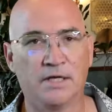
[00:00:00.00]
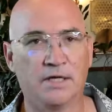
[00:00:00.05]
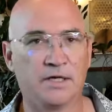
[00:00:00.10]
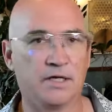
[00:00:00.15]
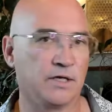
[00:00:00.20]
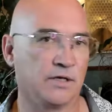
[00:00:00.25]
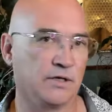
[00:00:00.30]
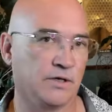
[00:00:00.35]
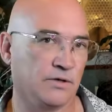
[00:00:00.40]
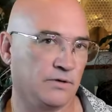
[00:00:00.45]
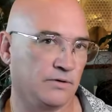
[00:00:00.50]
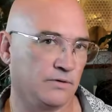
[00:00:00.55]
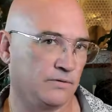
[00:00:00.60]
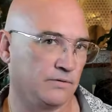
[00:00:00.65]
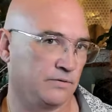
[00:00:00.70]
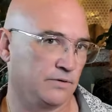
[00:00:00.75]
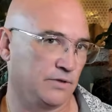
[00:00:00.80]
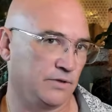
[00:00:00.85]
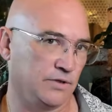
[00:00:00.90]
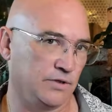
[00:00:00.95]
you
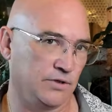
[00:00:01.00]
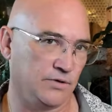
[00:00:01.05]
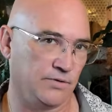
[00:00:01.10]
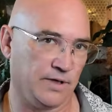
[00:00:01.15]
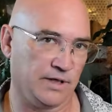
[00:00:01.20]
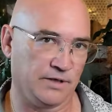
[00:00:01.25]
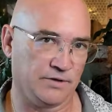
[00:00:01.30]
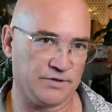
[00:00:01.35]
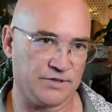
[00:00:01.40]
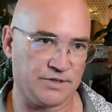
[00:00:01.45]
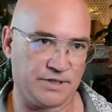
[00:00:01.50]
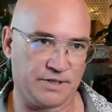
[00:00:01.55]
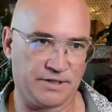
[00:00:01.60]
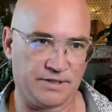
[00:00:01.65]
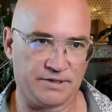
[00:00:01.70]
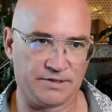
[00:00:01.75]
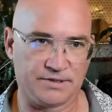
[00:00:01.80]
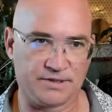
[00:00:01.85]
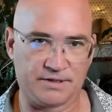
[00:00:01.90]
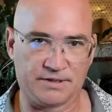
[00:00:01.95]
know, new
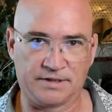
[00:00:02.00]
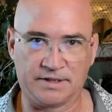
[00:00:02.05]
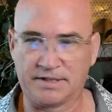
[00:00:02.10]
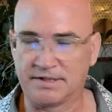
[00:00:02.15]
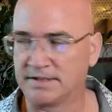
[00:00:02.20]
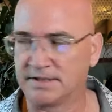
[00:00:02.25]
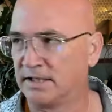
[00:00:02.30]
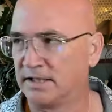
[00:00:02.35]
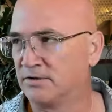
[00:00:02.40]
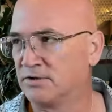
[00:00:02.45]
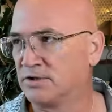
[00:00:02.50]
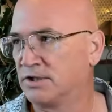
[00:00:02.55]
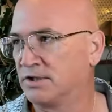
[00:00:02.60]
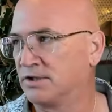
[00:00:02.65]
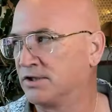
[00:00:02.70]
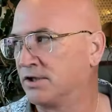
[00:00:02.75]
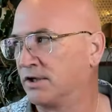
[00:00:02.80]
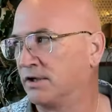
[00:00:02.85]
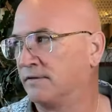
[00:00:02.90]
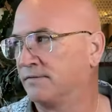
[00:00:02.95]
energies and these energy
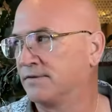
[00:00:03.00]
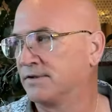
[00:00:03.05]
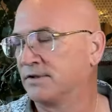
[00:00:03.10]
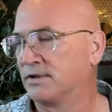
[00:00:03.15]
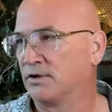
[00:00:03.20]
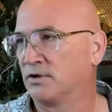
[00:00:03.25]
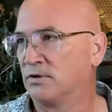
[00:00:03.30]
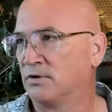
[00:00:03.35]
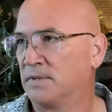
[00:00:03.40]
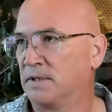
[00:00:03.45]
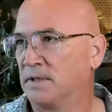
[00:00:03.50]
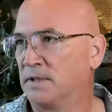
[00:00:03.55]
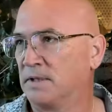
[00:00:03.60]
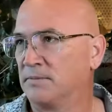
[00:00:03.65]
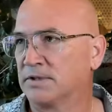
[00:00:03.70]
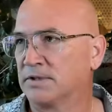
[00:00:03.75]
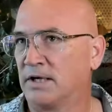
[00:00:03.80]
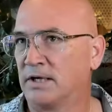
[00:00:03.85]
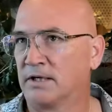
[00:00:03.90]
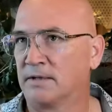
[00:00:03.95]
shifts. And, you know, people
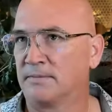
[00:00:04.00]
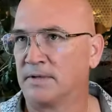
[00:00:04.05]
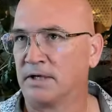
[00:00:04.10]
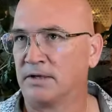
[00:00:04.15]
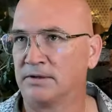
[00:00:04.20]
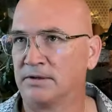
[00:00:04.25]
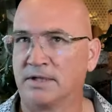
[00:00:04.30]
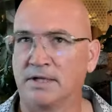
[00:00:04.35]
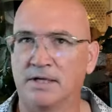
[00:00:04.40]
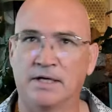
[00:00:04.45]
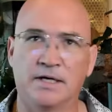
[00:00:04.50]
talk about,